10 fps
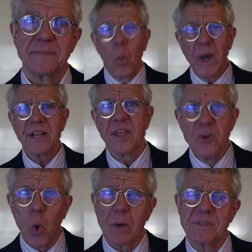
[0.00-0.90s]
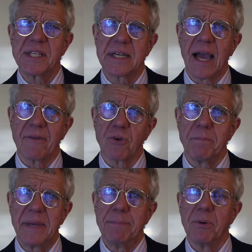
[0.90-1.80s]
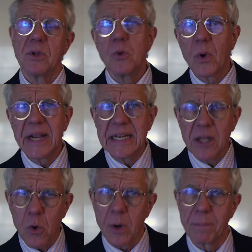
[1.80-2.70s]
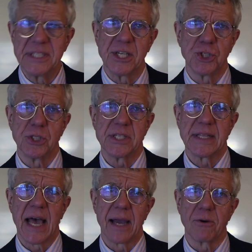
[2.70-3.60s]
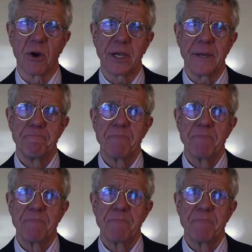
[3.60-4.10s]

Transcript: What are the norms that govern people who are in lower positions in the hierarchy?